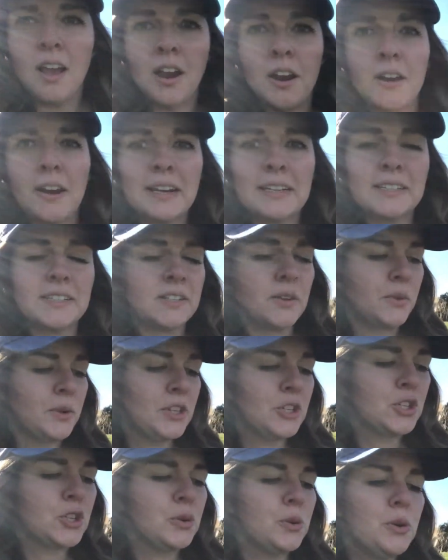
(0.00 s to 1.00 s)
Alright, so
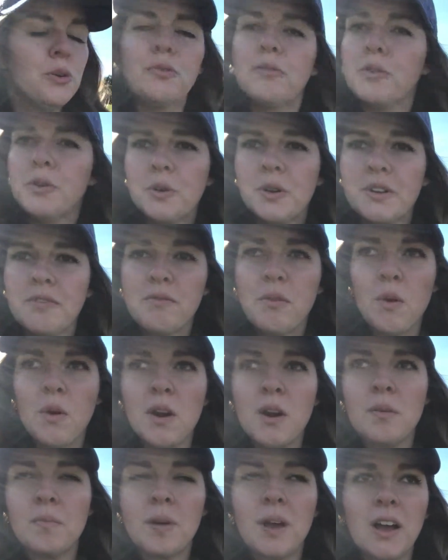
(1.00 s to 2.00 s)
in true foodie
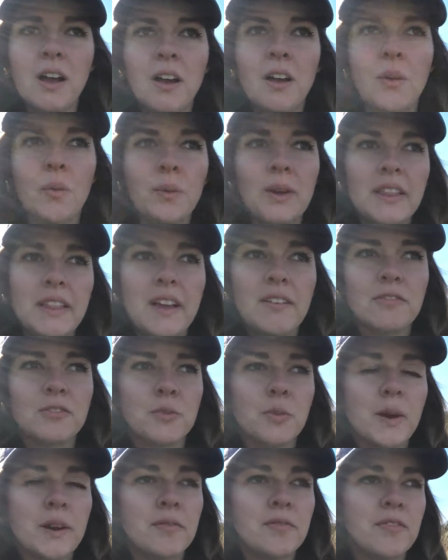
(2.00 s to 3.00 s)
form, we left
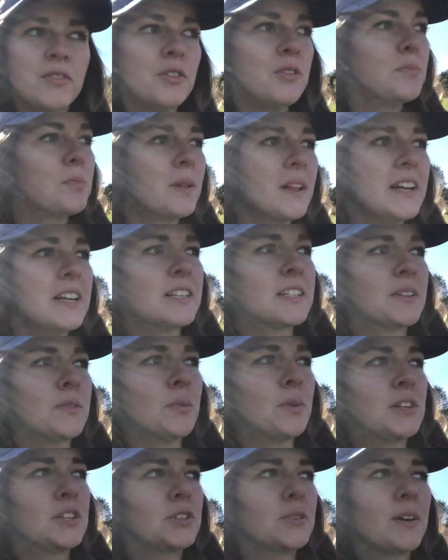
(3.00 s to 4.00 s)
one food place and
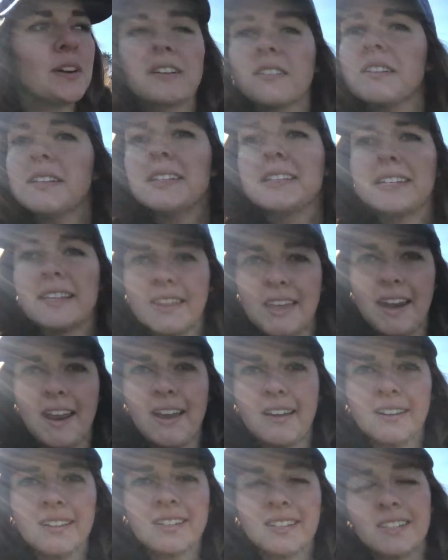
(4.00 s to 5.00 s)
went directly to the
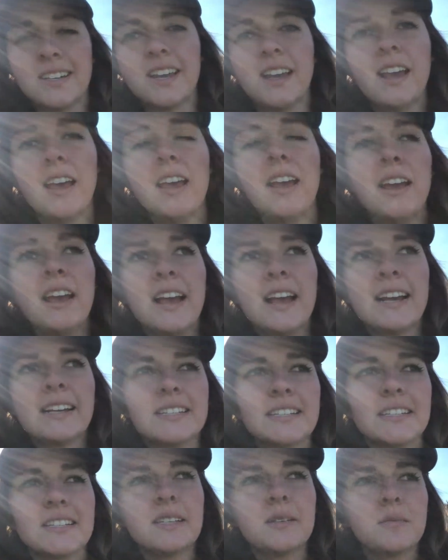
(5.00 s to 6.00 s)
next,
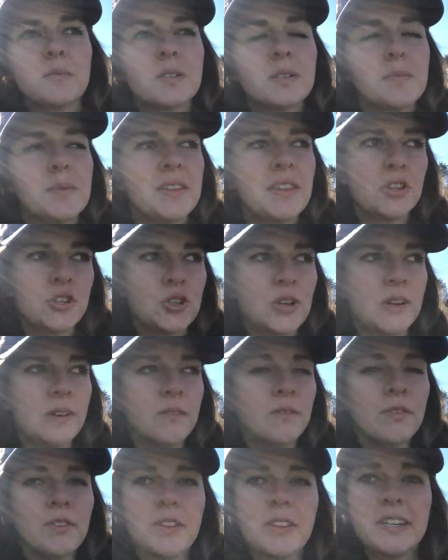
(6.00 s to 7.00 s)
as it seems to be the
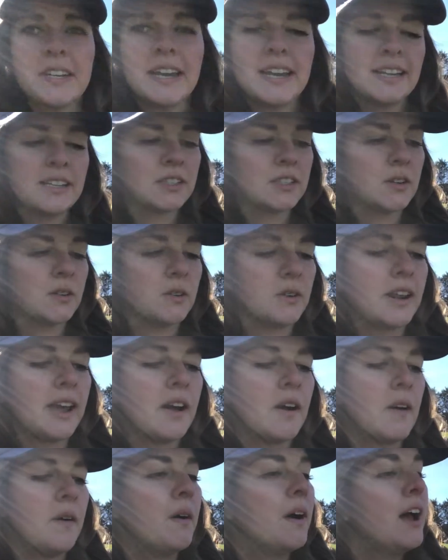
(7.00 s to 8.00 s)
trend for the day. So
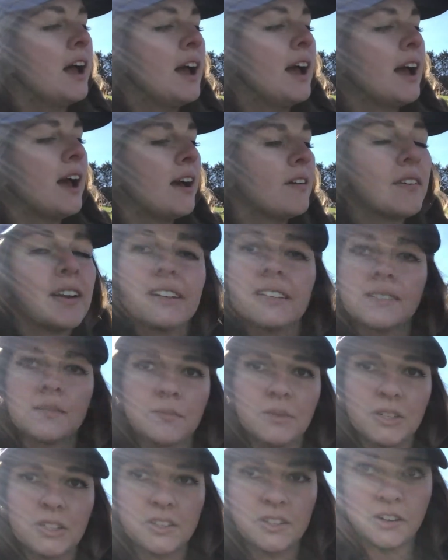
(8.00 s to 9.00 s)
now I've got
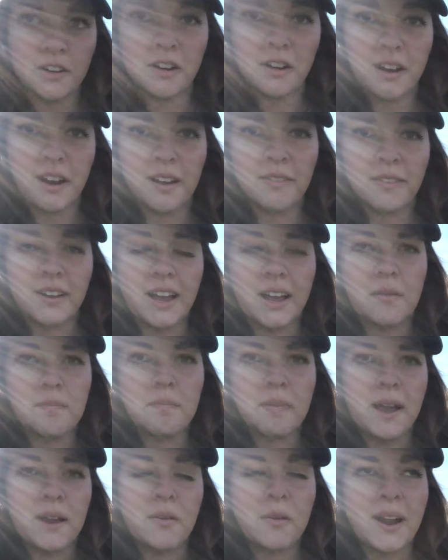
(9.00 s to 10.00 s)
some dessert. I've
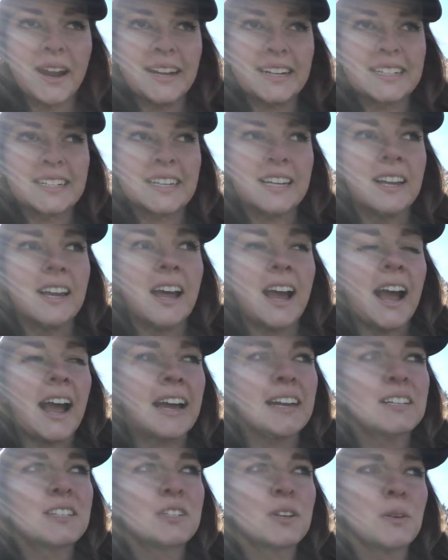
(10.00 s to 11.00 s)
got By-Right
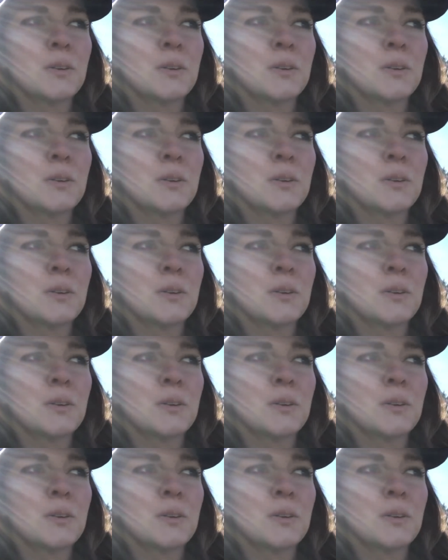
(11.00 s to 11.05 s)
ice